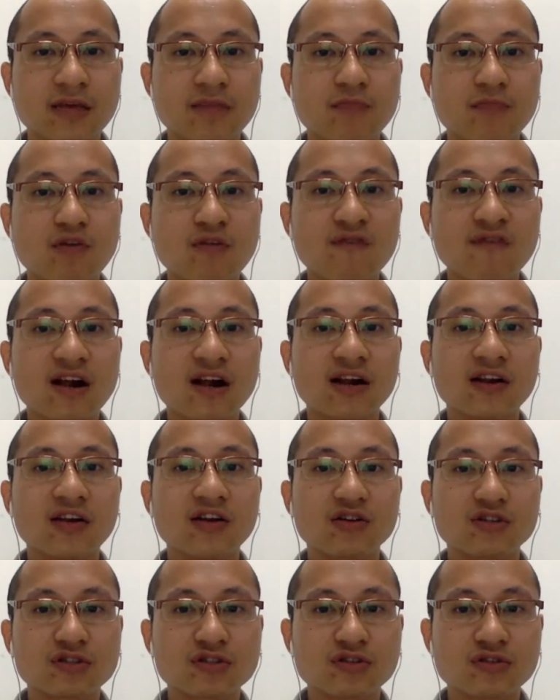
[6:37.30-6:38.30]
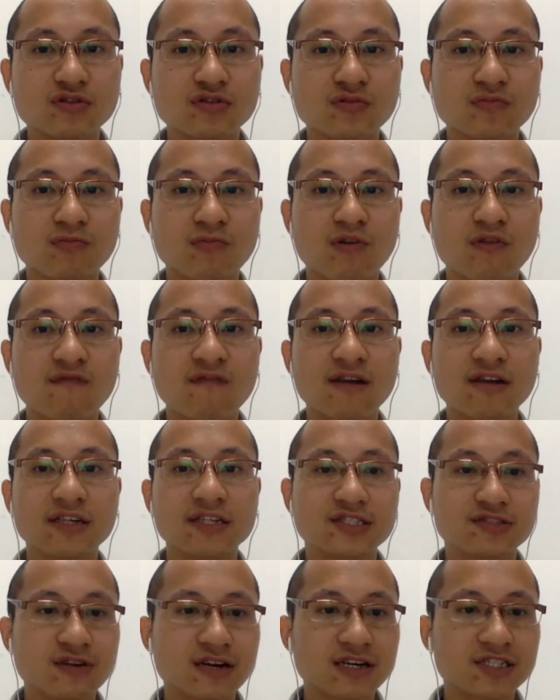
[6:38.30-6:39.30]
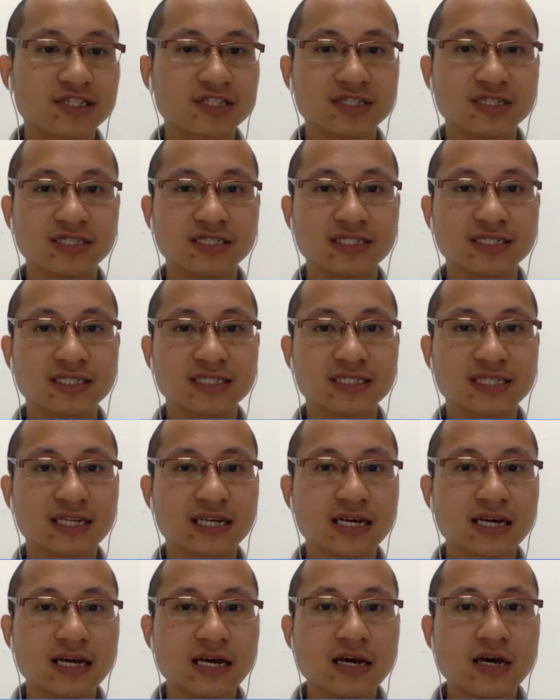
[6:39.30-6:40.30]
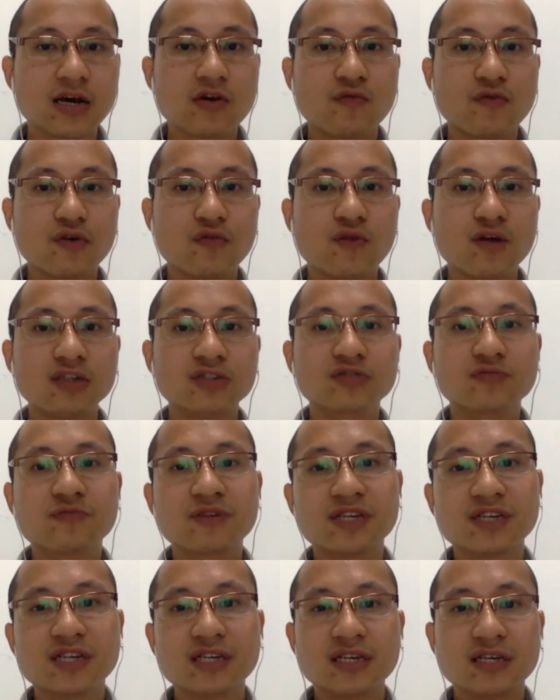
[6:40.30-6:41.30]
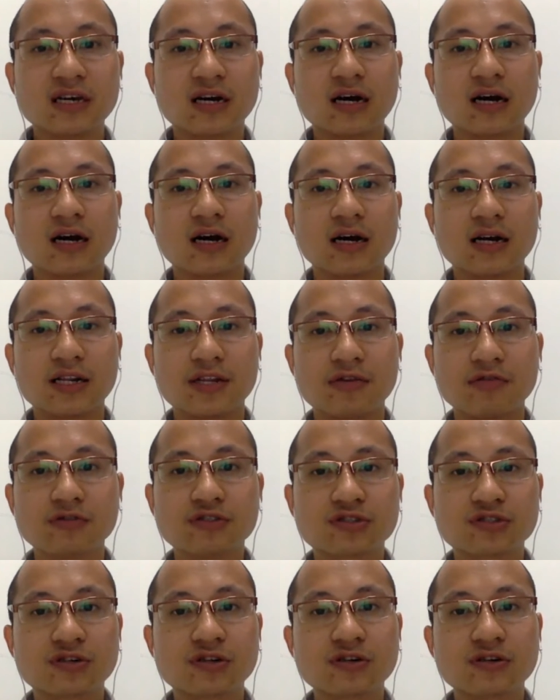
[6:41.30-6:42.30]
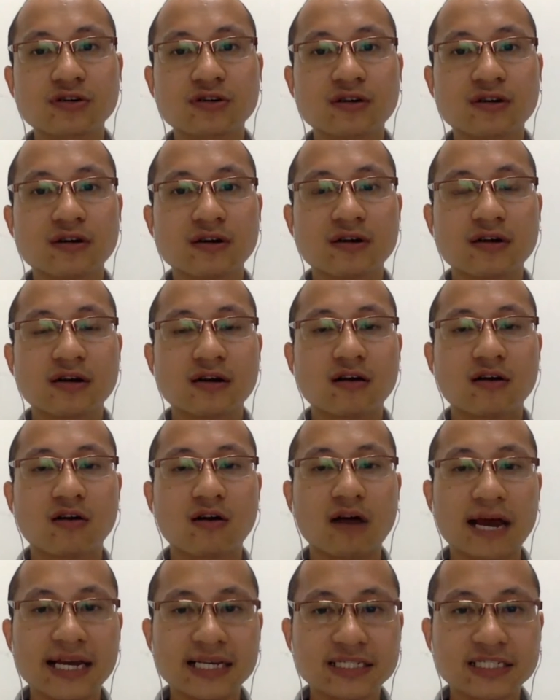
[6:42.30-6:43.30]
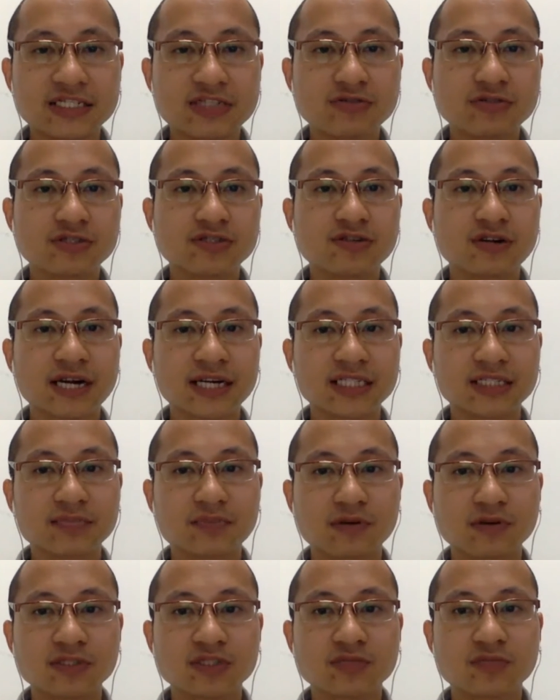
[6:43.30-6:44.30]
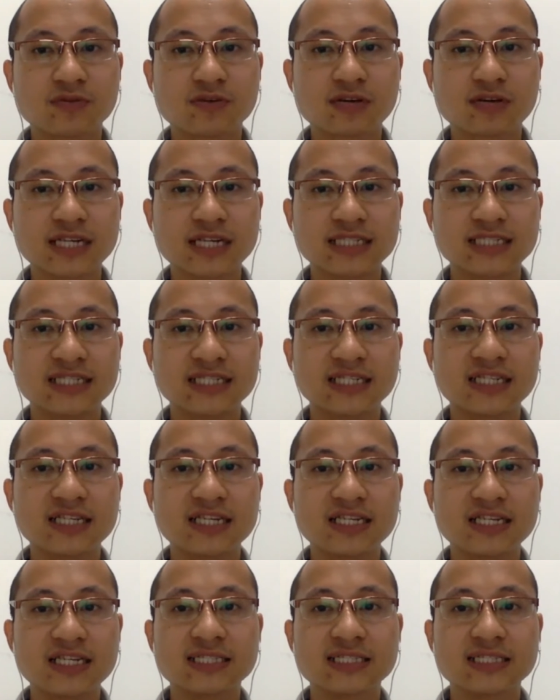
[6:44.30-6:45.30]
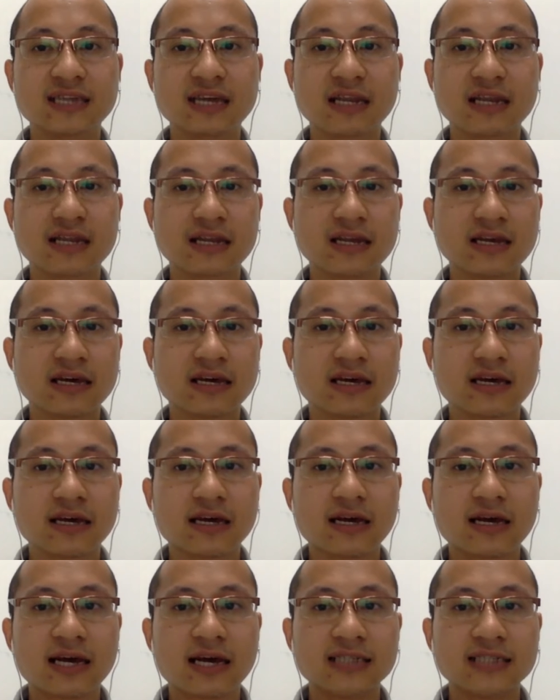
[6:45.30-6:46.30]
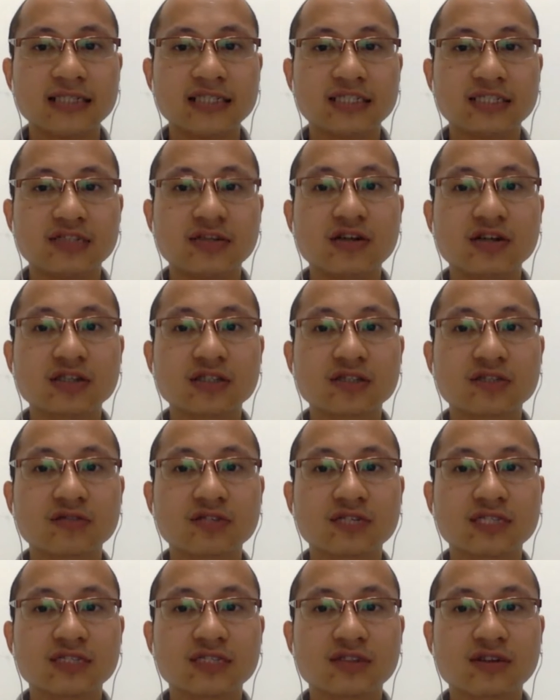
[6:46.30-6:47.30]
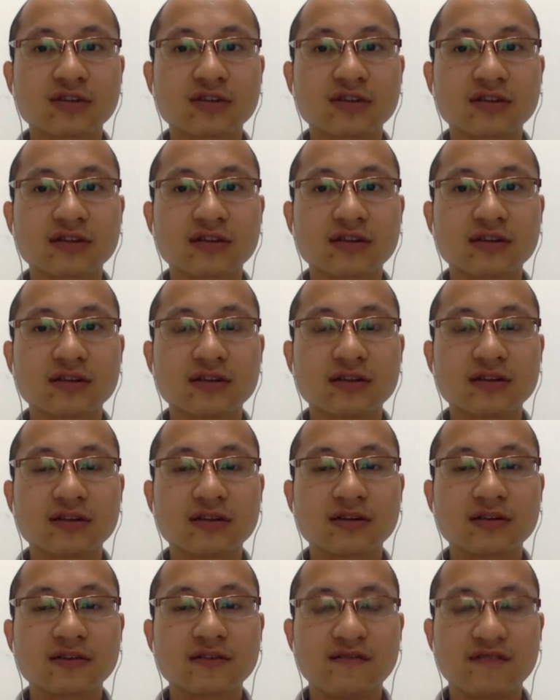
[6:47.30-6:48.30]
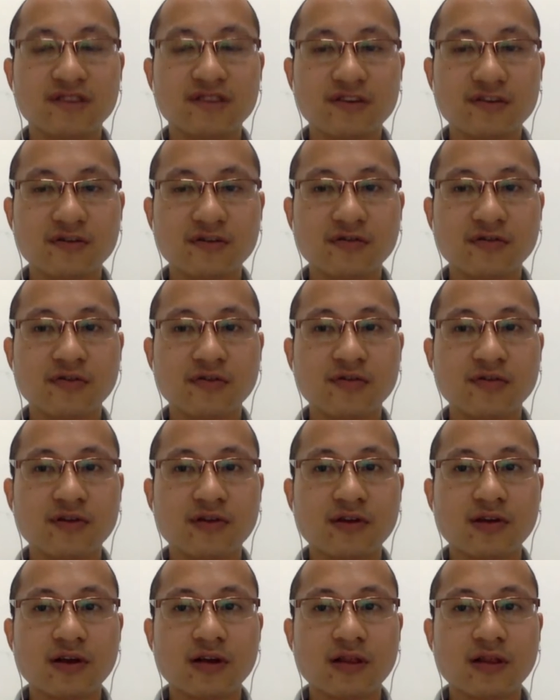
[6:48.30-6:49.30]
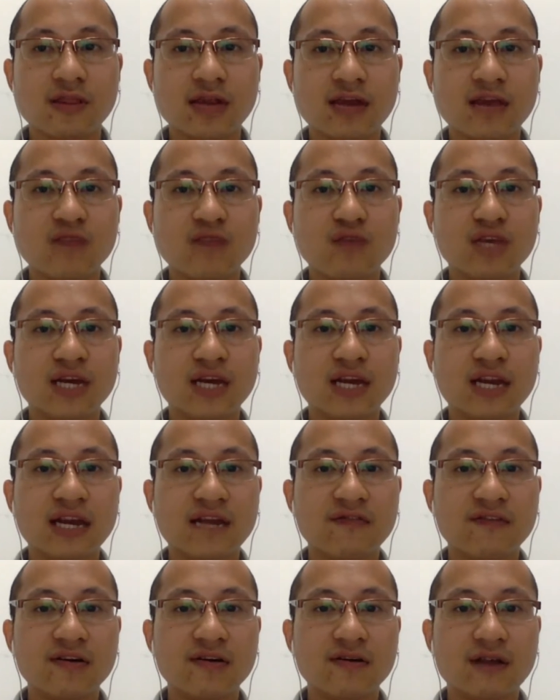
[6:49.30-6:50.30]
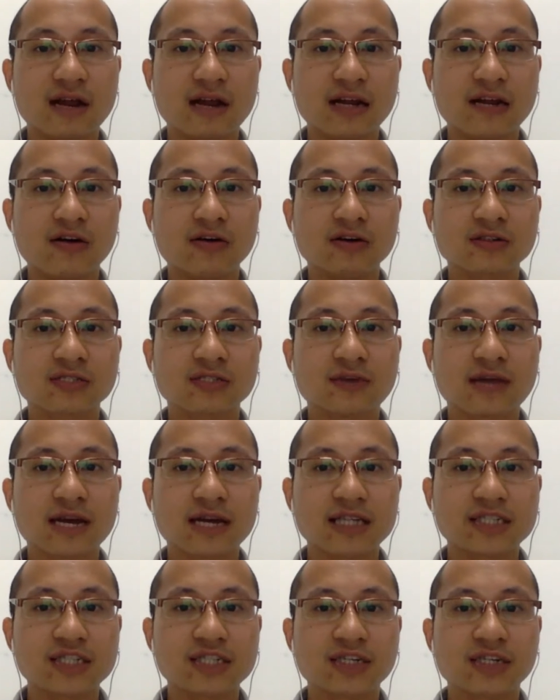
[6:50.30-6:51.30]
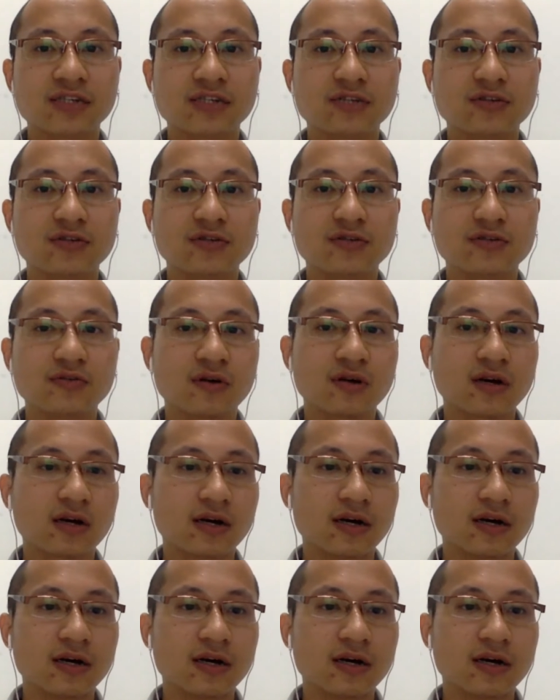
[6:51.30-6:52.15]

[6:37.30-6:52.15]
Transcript: Both are not good, both are distractions. We want to be neutral or as neutral as possible and see things that as it's not so distorted view. Then we can have the right course of action to